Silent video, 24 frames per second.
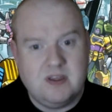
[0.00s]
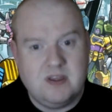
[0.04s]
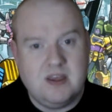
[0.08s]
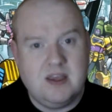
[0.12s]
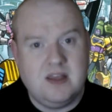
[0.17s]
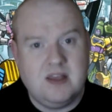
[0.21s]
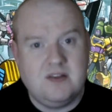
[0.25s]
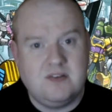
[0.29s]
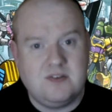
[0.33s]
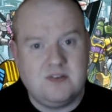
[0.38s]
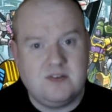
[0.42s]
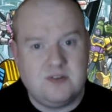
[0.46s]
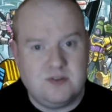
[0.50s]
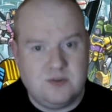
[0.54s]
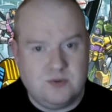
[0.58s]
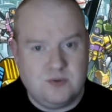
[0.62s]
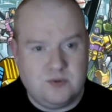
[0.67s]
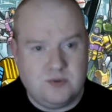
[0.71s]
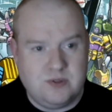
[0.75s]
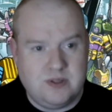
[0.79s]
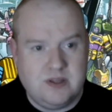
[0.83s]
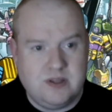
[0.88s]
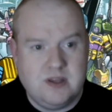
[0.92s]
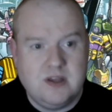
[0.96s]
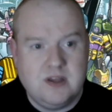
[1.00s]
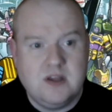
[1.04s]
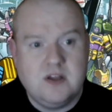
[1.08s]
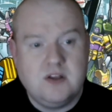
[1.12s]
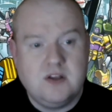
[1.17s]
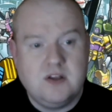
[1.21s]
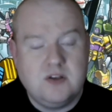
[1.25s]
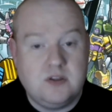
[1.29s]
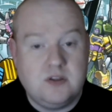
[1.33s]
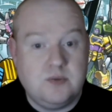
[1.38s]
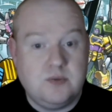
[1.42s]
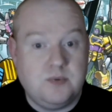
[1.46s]
and slowly
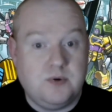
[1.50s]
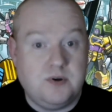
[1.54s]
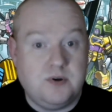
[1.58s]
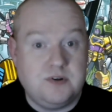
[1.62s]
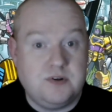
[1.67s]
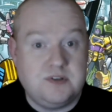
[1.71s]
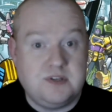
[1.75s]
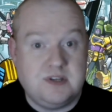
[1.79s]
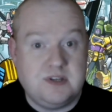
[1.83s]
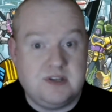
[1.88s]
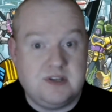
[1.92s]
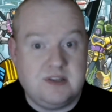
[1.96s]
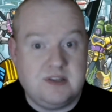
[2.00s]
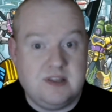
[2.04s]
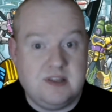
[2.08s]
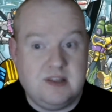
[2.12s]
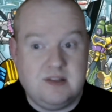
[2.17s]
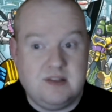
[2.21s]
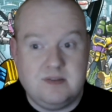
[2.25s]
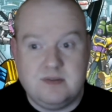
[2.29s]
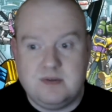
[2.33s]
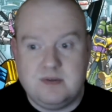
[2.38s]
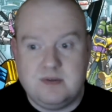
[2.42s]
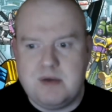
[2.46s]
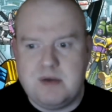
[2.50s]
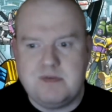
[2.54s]
towards I'm just